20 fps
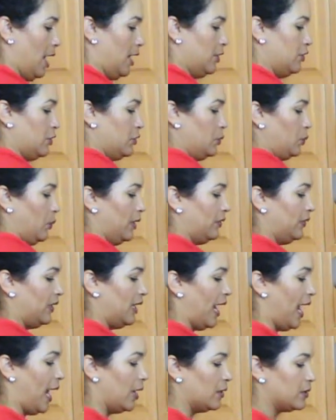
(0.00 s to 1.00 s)
just want the
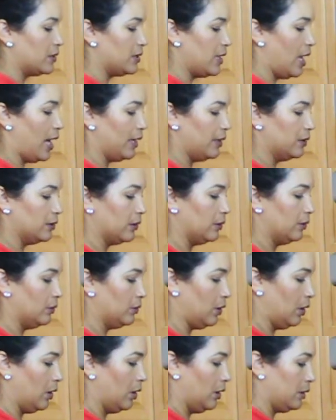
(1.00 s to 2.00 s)
outside a little
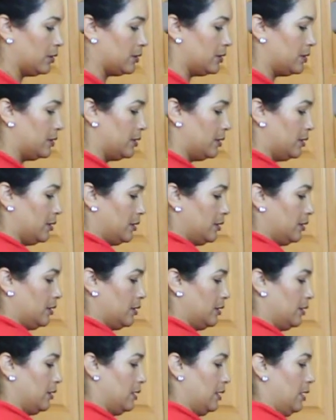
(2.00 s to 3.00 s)
cooked
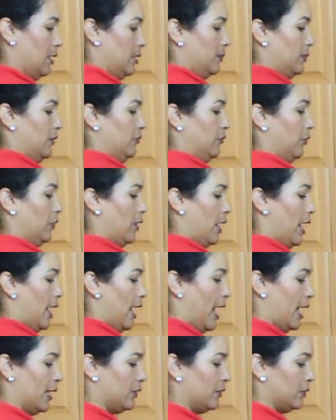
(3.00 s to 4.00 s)
before I
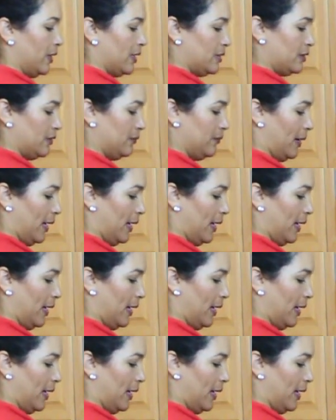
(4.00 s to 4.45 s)
add the rest of my